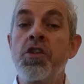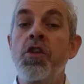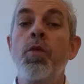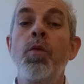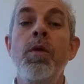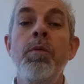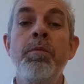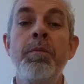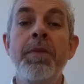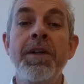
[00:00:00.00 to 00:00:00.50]
So
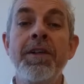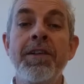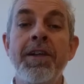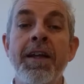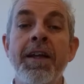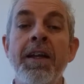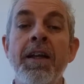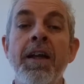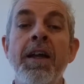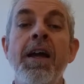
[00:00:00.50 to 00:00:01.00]
we're
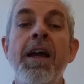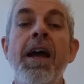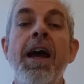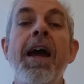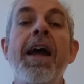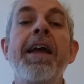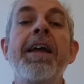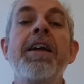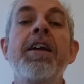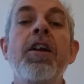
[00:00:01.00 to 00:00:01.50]
building
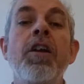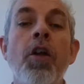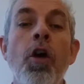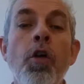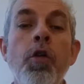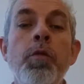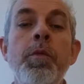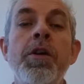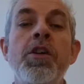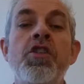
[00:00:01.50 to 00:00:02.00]
a
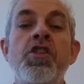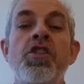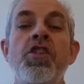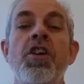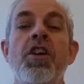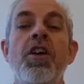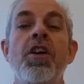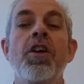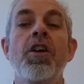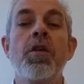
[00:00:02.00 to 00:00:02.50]
GLOBISH
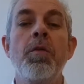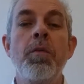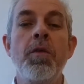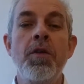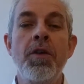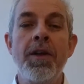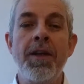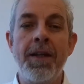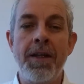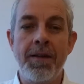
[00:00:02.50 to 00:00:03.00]

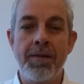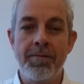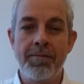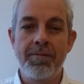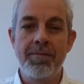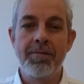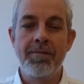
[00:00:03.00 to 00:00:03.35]
community.